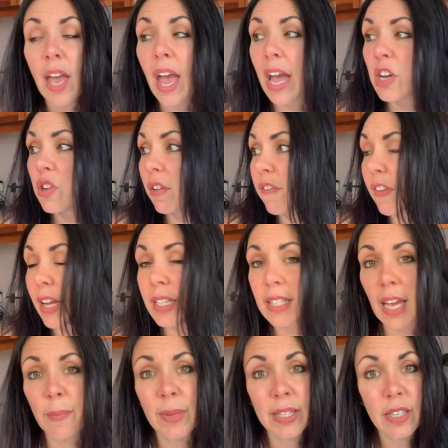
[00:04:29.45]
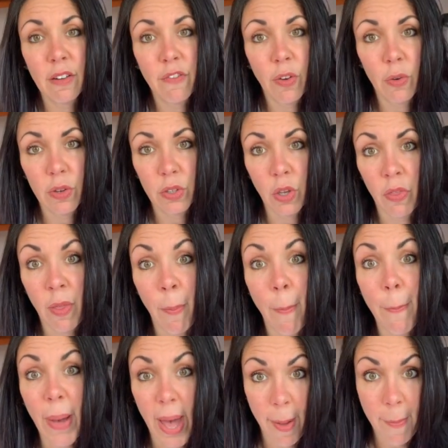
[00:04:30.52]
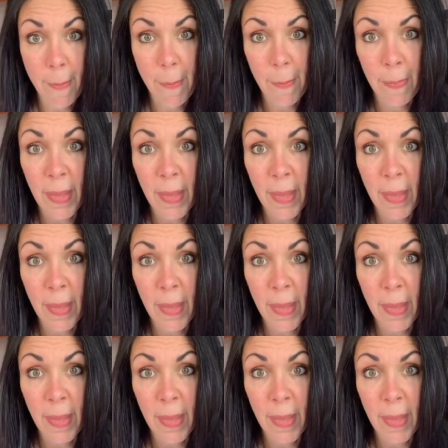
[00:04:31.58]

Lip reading: and you'll find segments that focus on the bum.